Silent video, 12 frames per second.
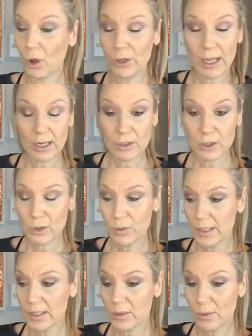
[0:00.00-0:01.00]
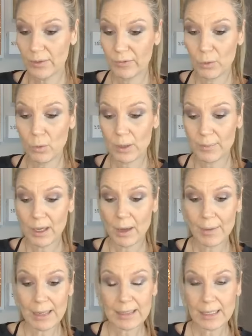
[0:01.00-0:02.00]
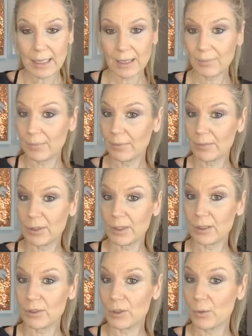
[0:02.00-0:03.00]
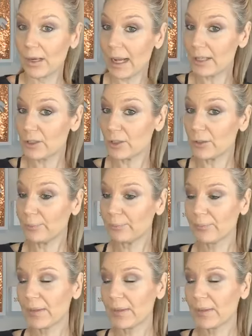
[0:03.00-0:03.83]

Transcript: got to do is, if you want to be on my team and do what I do,